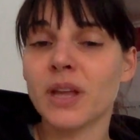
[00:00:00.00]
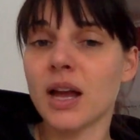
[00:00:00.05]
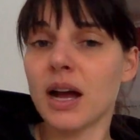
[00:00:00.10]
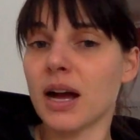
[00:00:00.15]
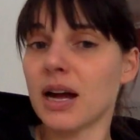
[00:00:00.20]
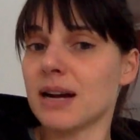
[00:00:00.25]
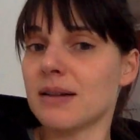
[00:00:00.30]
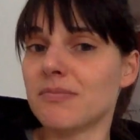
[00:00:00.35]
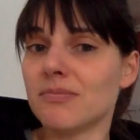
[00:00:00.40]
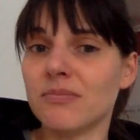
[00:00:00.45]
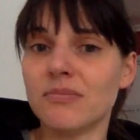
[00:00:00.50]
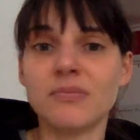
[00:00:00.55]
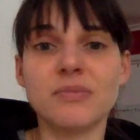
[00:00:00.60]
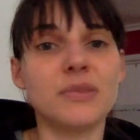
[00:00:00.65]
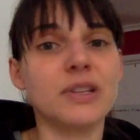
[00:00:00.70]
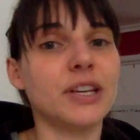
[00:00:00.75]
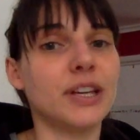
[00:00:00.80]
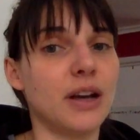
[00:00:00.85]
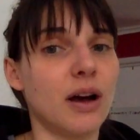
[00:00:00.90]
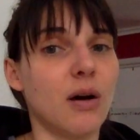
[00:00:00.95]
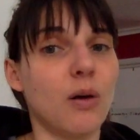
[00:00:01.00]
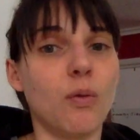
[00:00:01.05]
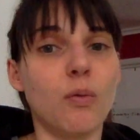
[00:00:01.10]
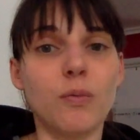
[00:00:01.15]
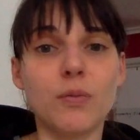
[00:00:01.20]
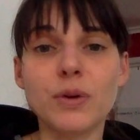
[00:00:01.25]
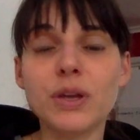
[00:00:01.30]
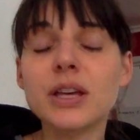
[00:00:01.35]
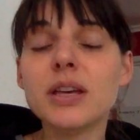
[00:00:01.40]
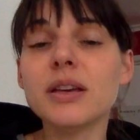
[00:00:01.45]

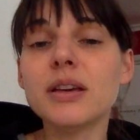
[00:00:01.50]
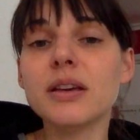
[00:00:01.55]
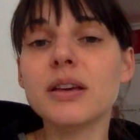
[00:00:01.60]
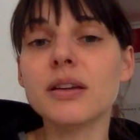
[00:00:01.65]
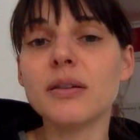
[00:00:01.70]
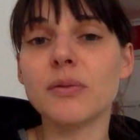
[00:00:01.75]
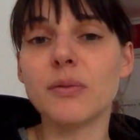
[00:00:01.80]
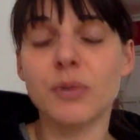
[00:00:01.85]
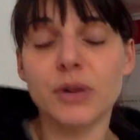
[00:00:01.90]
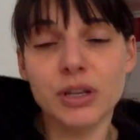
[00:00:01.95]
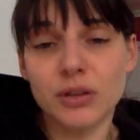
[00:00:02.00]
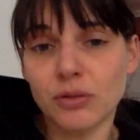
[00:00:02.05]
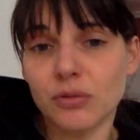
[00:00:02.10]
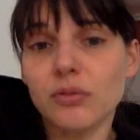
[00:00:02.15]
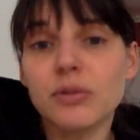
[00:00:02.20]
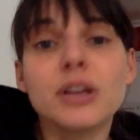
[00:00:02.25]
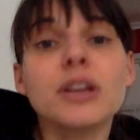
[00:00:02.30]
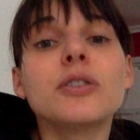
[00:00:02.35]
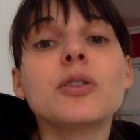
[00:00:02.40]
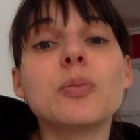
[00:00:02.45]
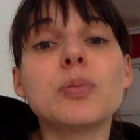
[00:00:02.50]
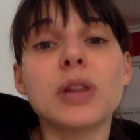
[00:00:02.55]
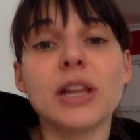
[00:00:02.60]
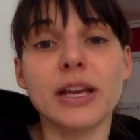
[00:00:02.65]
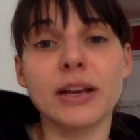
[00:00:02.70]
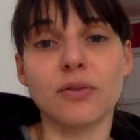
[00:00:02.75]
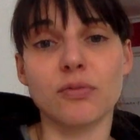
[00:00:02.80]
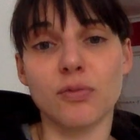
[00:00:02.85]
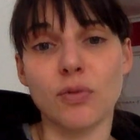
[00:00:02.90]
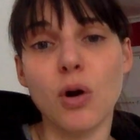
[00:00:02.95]
we do need to
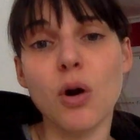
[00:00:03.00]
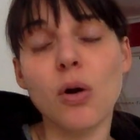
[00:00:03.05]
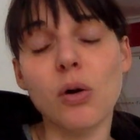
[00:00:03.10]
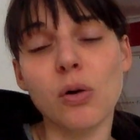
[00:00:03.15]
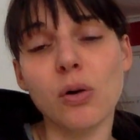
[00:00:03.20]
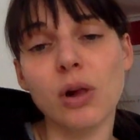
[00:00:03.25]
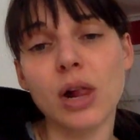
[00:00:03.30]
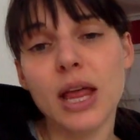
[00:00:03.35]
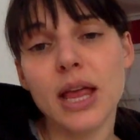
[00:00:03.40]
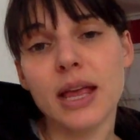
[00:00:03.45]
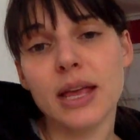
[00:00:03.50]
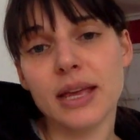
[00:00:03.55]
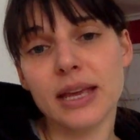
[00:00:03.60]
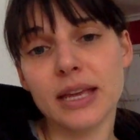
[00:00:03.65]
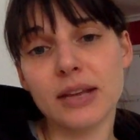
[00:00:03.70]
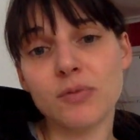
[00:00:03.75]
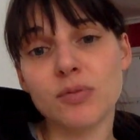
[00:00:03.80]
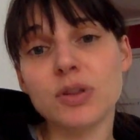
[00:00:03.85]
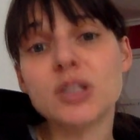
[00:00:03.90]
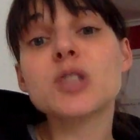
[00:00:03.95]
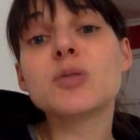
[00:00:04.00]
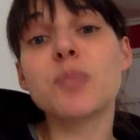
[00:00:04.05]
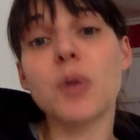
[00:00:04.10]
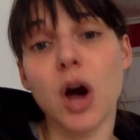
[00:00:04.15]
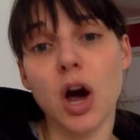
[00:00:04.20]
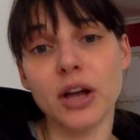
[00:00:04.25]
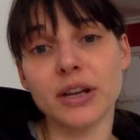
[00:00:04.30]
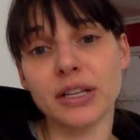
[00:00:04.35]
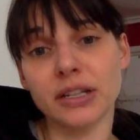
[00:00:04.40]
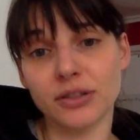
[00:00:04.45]
play a role in
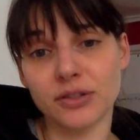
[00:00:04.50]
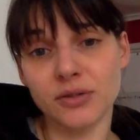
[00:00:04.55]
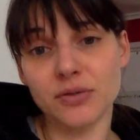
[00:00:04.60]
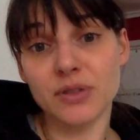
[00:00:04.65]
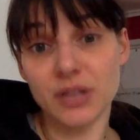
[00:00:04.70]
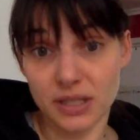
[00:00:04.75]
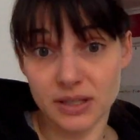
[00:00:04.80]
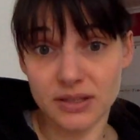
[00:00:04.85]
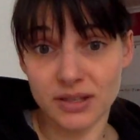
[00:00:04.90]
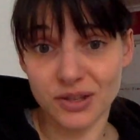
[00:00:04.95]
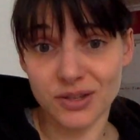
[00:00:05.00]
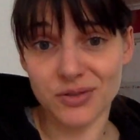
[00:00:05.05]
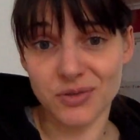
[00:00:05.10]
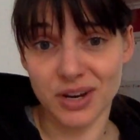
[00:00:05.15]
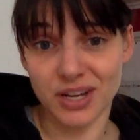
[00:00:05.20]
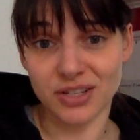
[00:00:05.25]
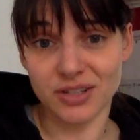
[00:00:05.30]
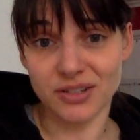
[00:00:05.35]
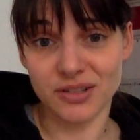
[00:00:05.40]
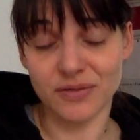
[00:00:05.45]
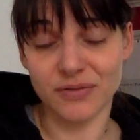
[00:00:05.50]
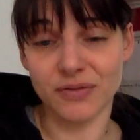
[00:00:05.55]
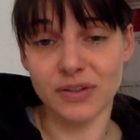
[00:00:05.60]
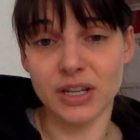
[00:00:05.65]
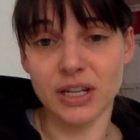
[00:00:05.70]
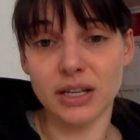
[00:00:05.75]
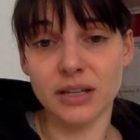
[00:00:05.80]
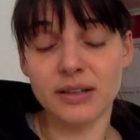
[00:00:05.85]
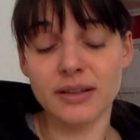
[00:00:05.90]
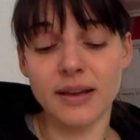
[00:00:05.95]
responding to these situations of
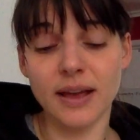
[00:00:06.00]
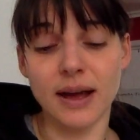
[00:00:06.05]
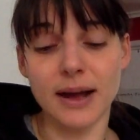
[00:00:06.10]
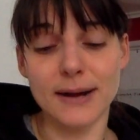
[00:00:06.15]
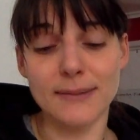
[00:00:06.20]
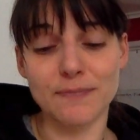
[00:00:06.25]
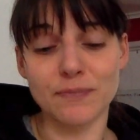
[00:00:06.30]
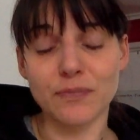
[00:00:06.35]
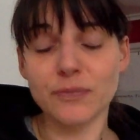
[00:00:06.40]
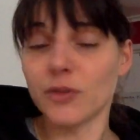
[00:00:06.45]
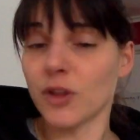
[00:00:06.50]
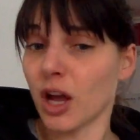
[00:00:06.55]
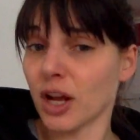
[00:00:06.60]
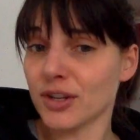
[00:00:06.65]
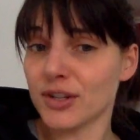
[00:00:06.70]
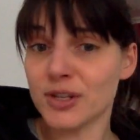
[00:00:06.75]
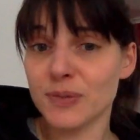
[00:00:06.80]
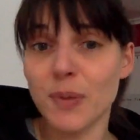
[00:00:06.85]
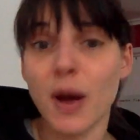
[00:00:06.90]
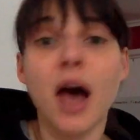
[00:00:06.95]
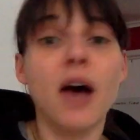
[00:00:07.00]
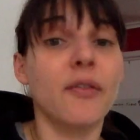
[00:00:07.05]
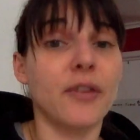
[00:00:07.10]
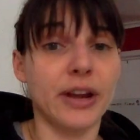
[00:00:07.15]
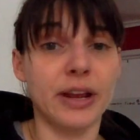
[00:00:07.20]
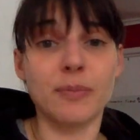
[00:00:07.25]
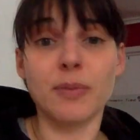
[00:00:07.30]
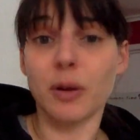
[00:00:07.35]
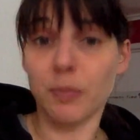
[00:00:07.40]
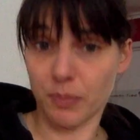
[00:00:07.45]
need, not just
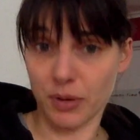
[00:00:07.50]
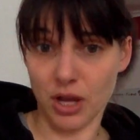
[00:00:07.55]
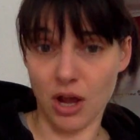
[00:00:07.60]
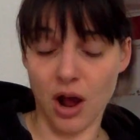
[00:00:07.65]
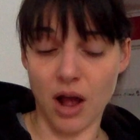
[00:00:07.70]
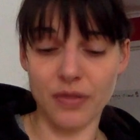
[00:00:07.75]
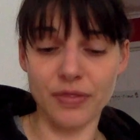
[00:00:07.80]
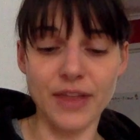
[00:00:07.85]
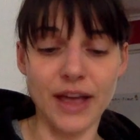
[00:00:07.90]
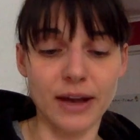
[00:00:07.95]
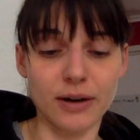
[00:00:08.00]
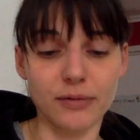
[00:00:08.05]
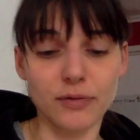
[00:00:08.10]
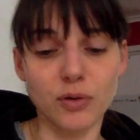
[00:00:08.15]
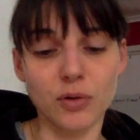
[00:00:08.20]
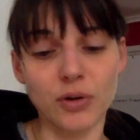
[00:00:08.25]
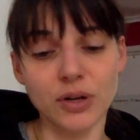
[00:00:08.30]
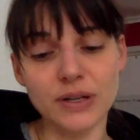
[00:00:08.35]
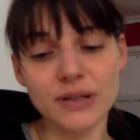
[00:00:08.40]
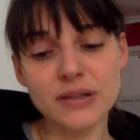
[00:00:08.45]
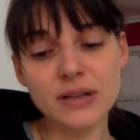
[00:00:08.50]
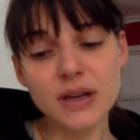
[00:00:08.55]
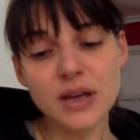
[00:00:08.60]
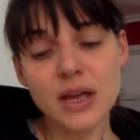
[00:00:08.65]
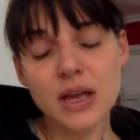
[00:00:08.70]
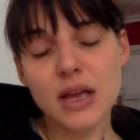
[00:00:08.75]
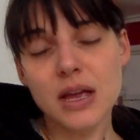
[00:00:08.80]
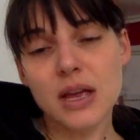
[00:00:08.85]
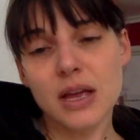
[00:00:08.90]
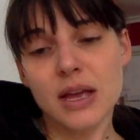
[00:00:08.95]
poverty, but beyond that, of course.
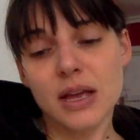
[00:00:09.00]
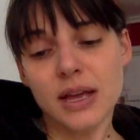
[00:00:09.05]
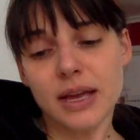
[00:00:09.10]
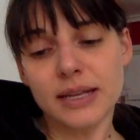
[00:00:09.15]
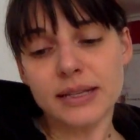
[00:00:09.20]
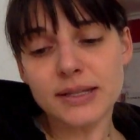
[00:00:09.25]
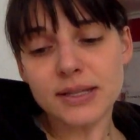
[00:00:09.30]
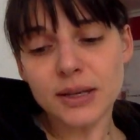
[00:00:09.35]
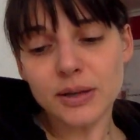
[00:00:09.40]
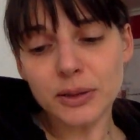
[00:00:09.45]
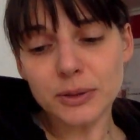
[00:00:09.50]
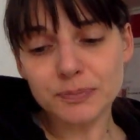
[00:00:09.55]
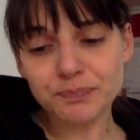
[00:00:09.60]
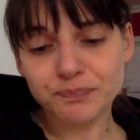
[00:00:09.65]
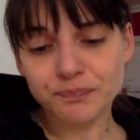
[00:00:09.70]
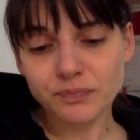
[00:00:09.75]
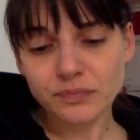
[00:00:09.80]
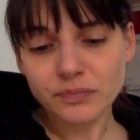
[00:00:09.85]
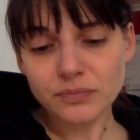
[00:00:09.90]
And so